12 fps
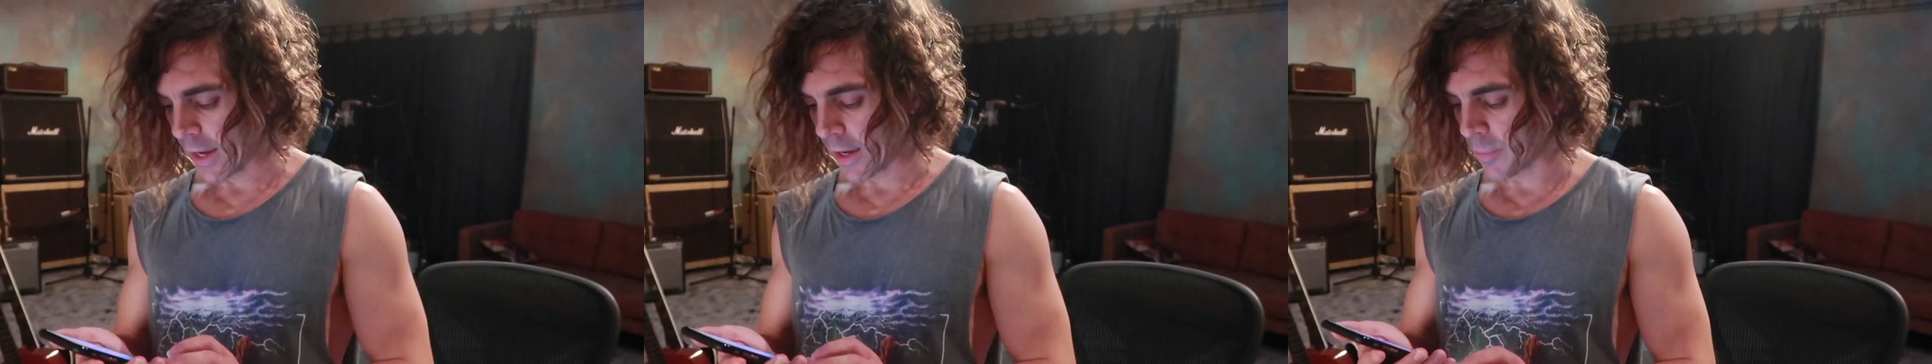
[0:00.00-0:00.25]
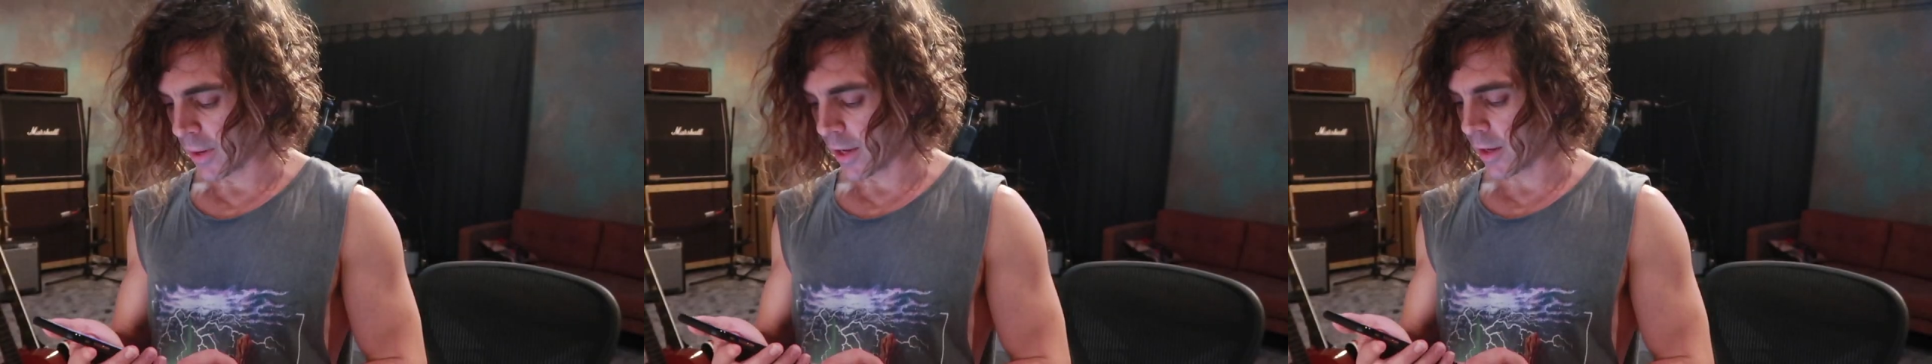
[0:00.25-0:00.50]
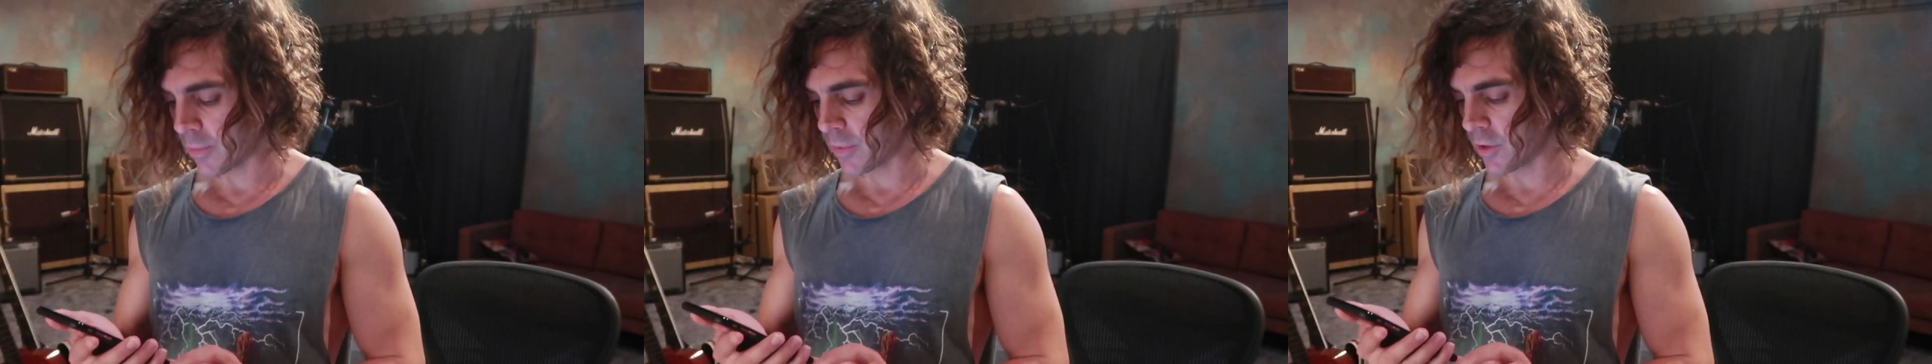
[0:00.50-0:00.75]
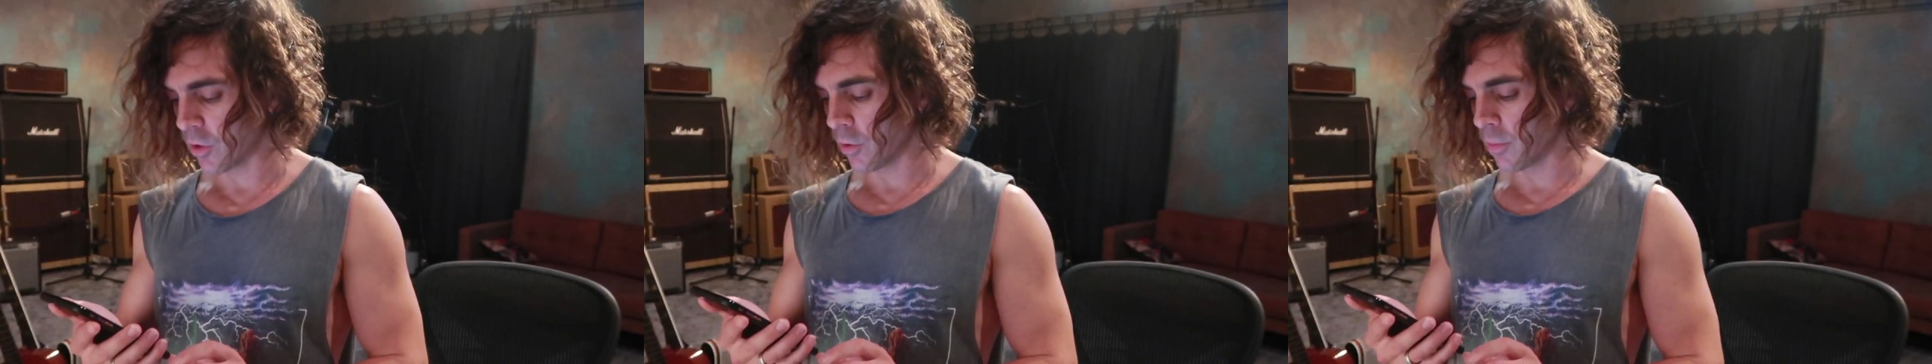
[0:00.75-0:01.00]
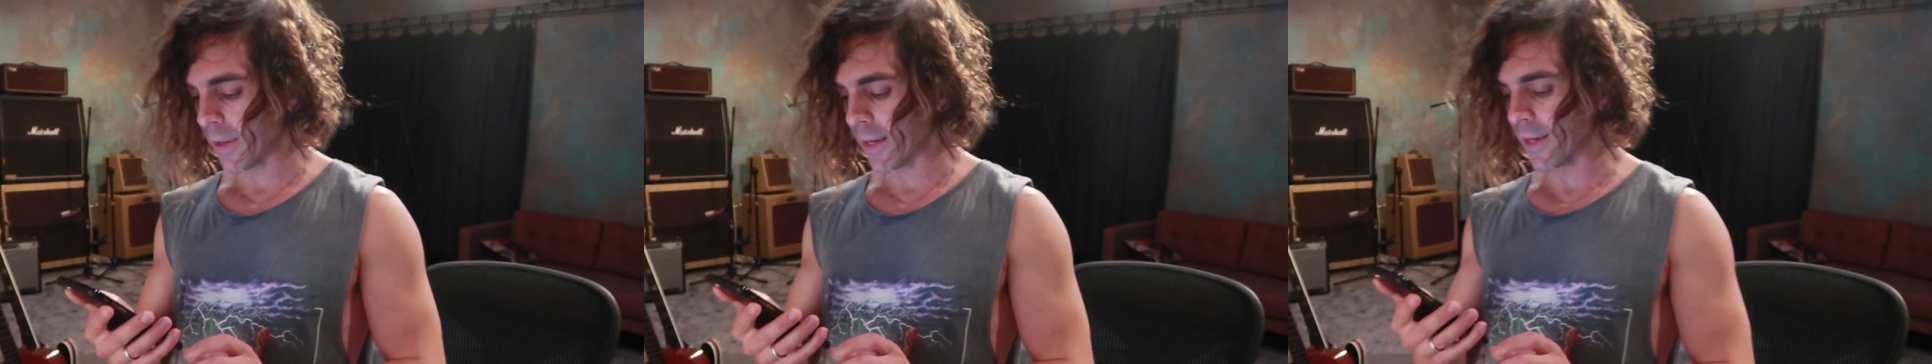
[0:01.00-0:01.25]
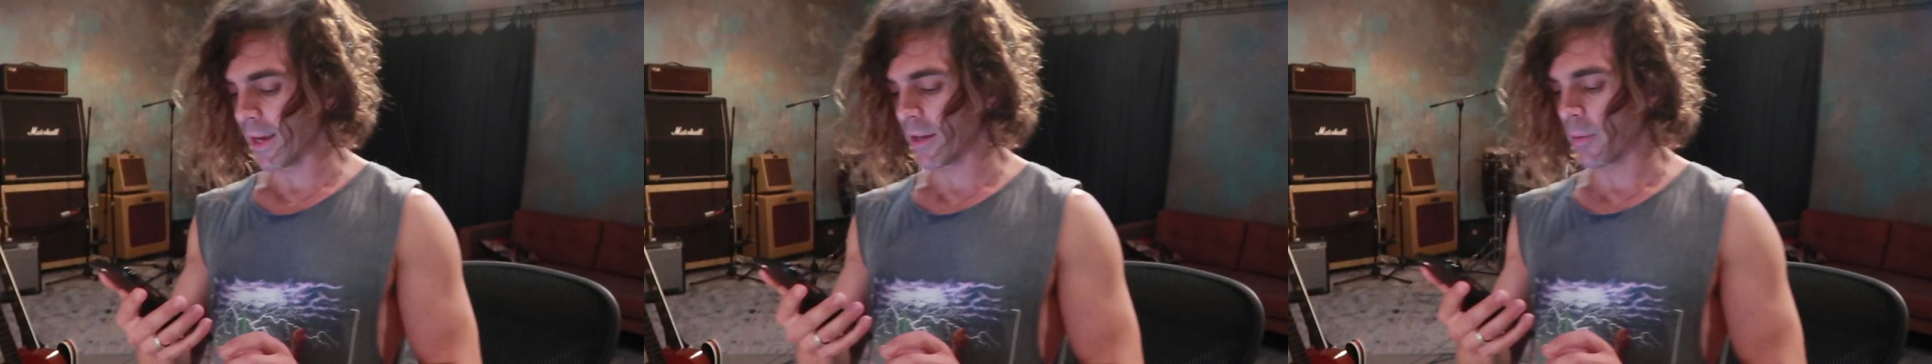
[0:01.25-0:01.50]
Hey, babe, you,
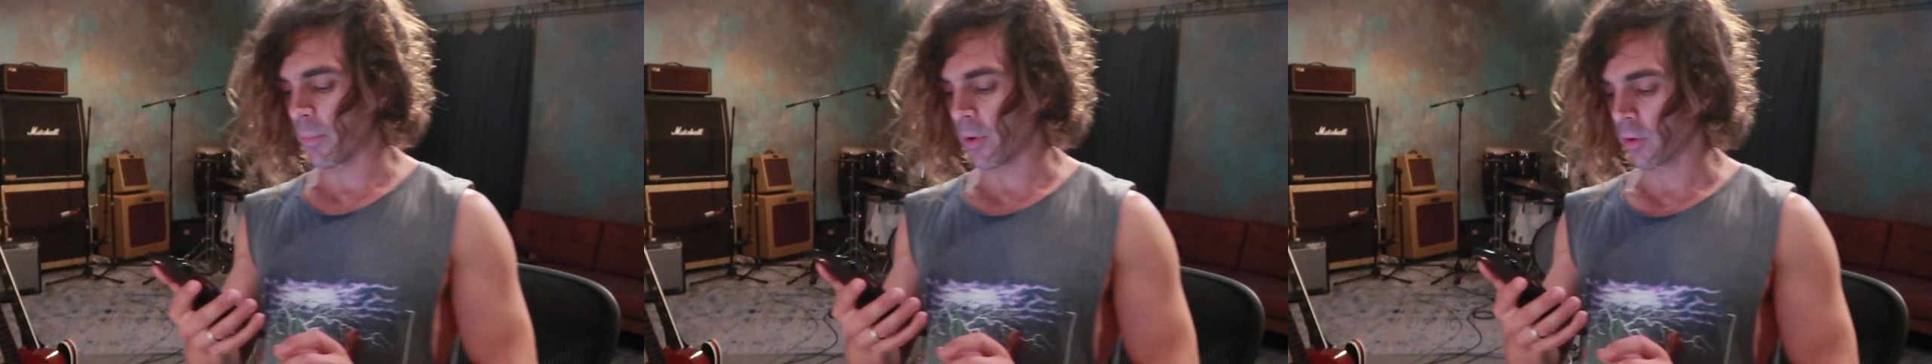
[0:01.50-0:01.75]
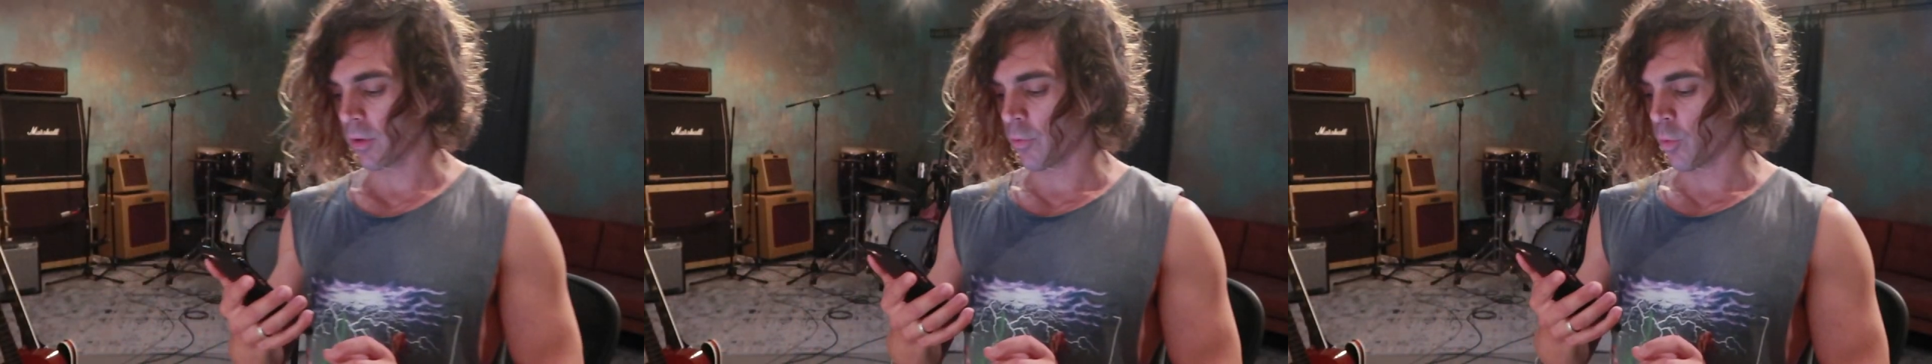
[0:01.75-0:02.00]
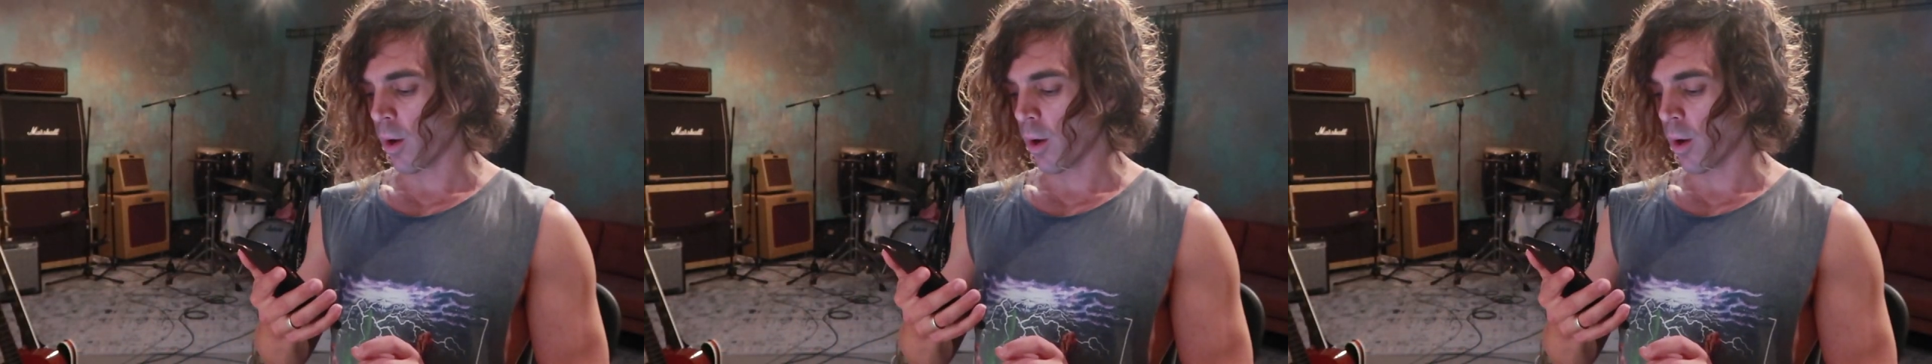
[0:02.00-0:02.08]
me, and a bottle of